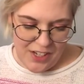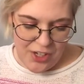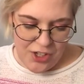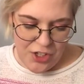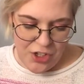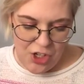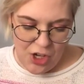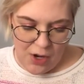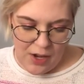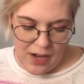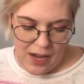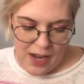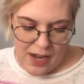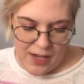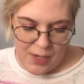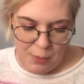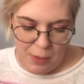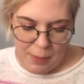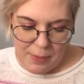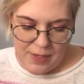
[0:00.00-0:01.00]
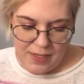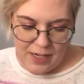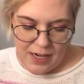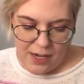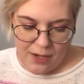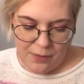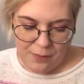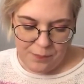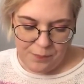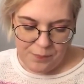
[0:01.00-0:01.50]
Sherry eyed him up and
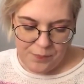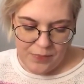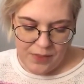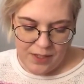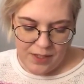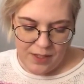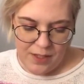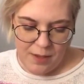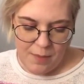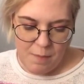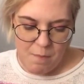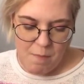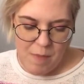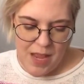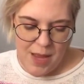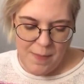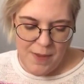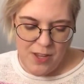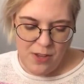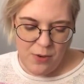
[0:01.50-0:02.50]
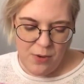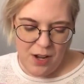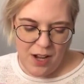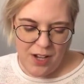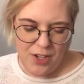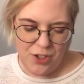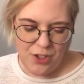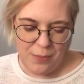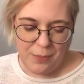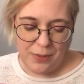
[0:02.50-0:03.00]
down. Maybe you
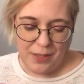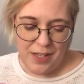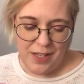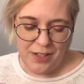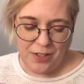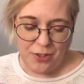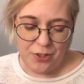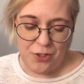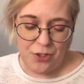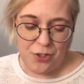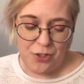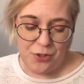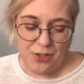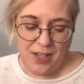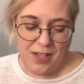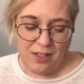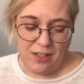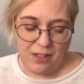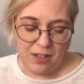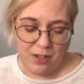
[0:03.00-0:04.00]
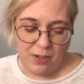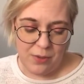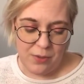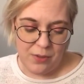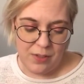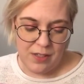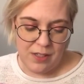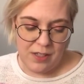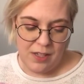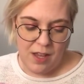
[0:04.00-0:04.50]
guys should play in your street
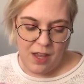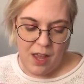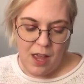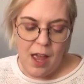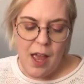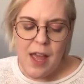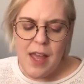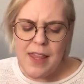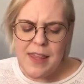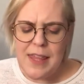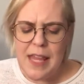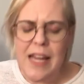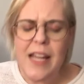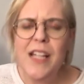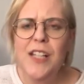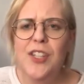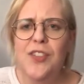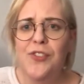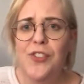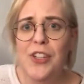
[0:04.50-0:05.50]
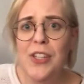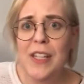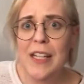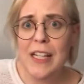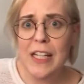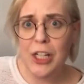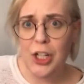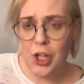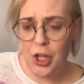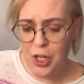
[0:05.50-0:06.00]
clothes. Thanks for the
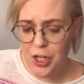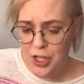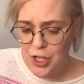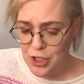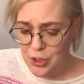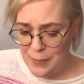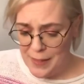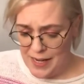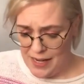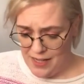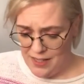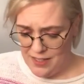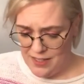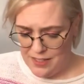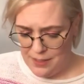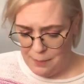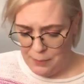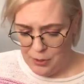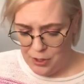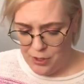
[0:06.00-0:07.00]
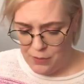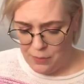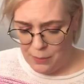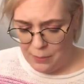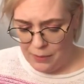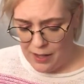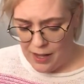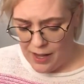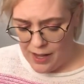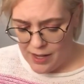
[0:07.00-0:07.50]
encouragement, Bird
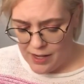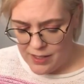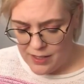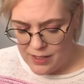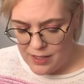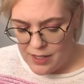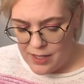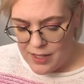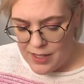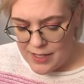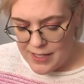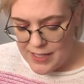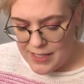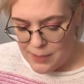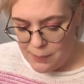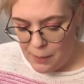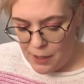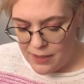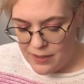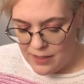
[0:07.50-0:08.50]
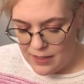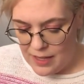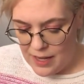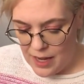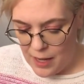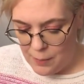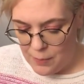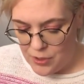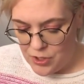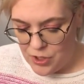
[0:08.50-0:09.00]
replied. He spotted the
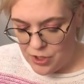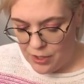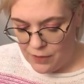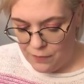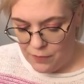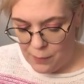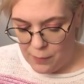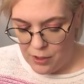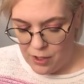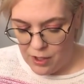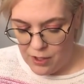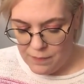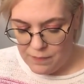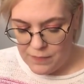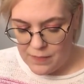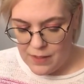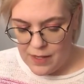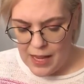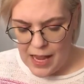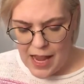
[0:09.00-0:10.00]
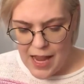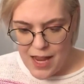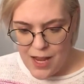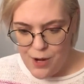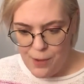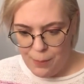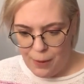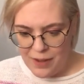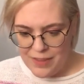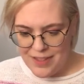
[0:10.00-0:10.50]
camera and took it from her. Hey,
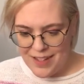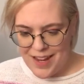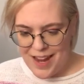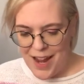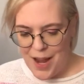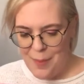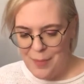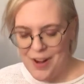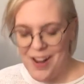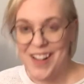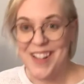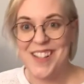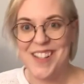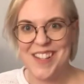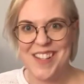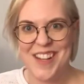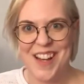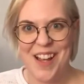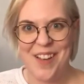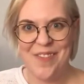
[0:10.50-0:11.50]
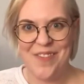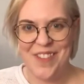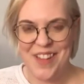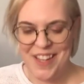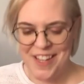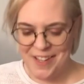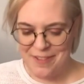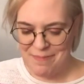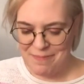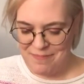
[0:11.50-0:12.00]
you brought the camera. Does it have
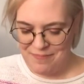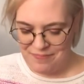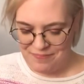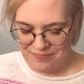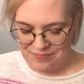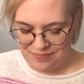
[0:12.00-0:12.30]
film?